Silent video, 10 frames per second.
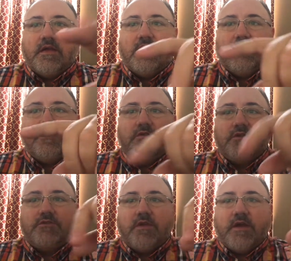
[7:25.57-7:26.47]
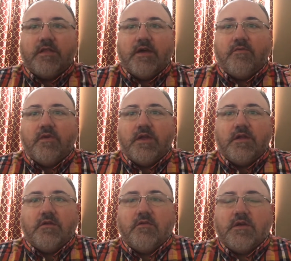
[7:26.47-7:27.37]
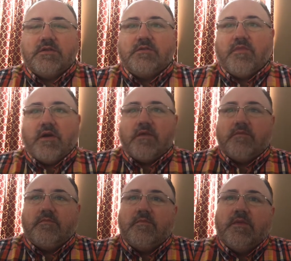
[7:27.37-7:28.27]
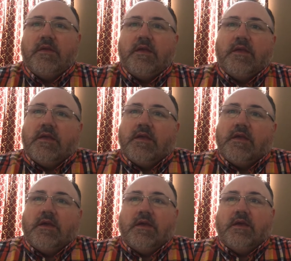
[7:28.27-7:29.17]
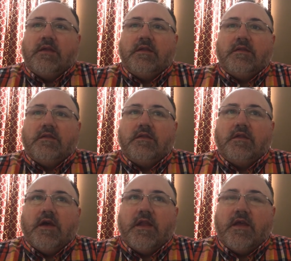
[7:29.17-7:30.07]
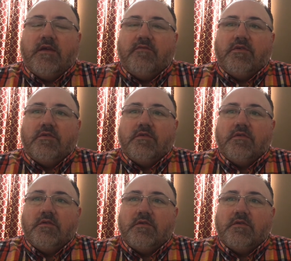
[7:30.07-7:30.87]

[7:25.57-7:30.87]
And then you could drag that weight across the bottom and not have your